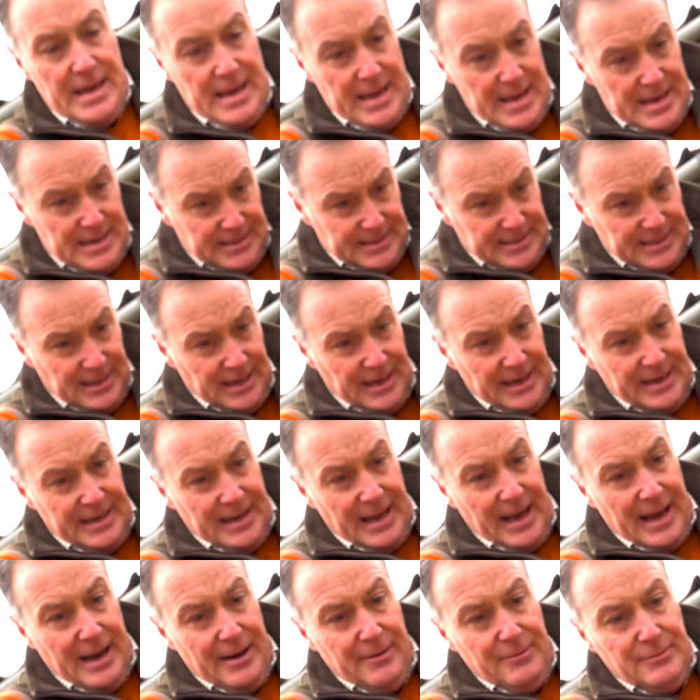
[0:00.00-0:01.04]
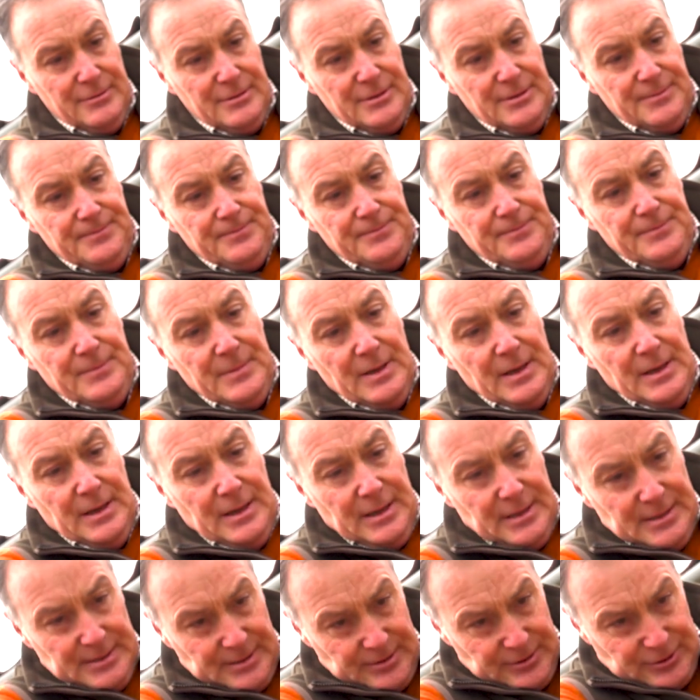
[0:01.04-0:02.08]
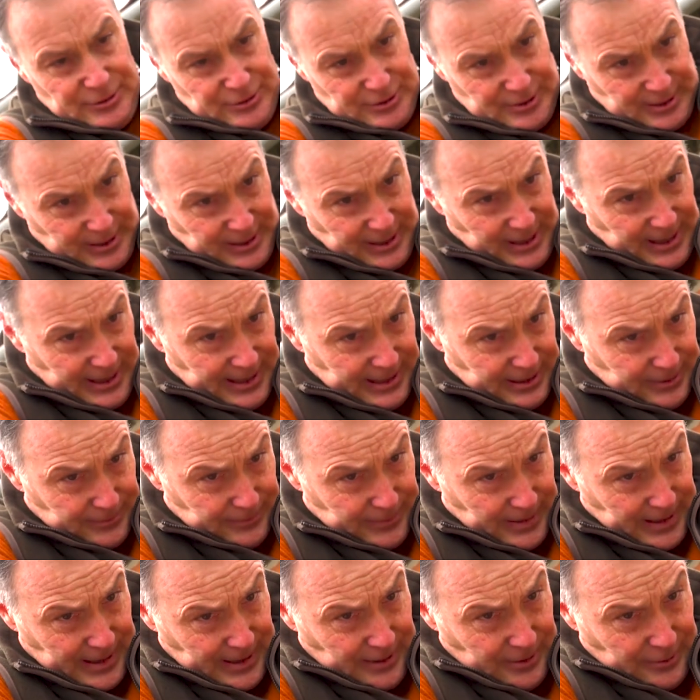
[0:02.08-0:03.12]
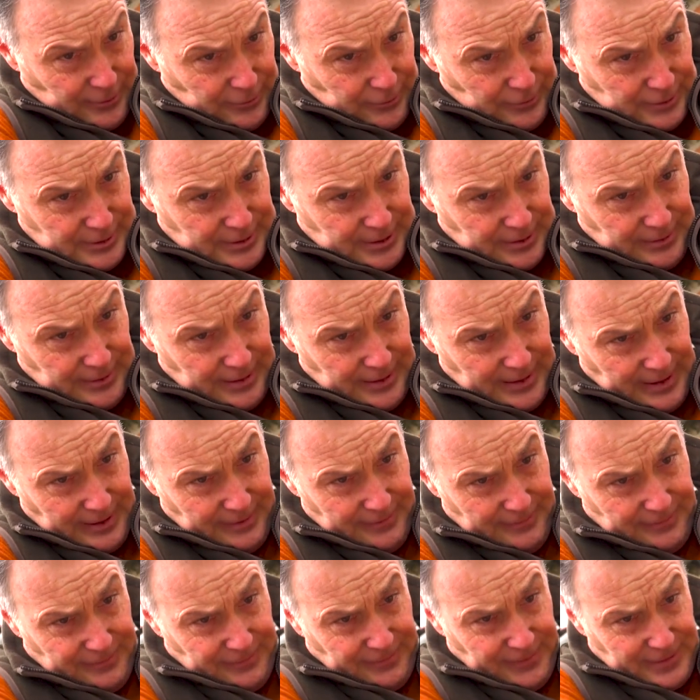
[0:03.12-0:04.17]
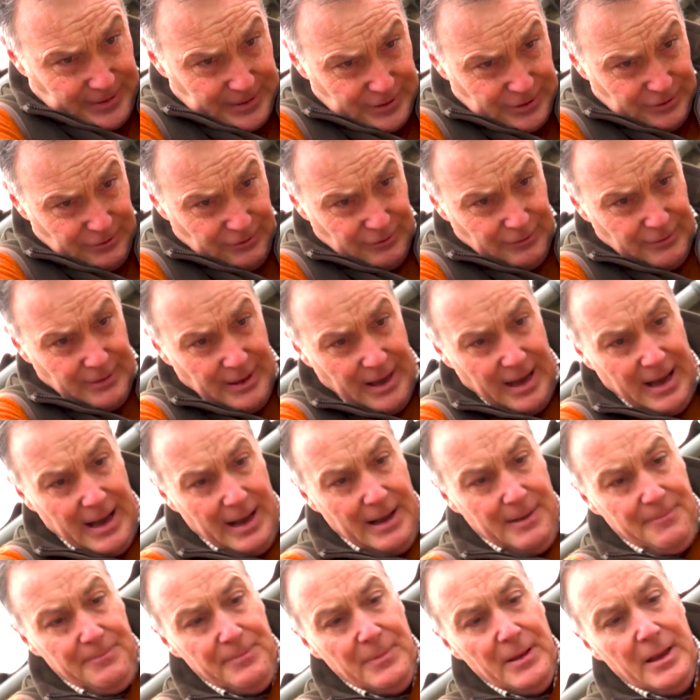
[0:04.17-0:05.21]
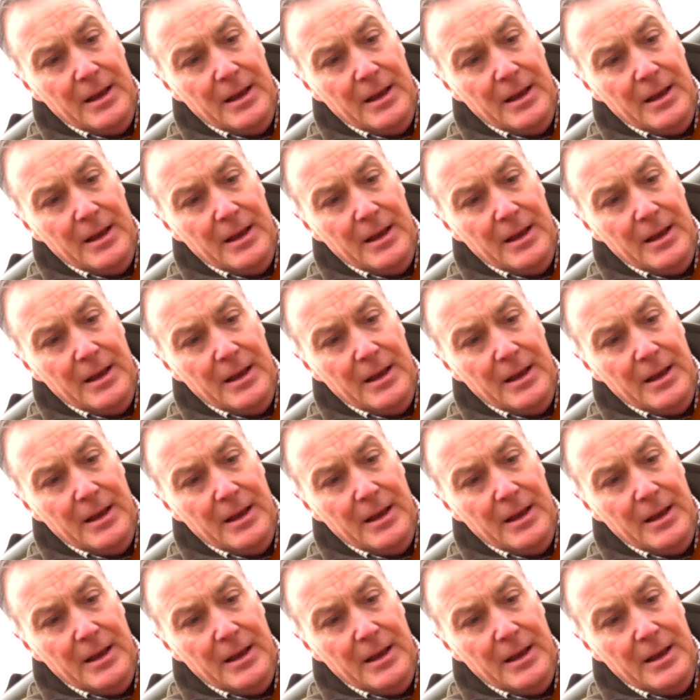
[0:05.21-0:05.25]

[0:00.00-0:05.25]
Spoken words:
inside out. So just line up that hole so that that fits through there,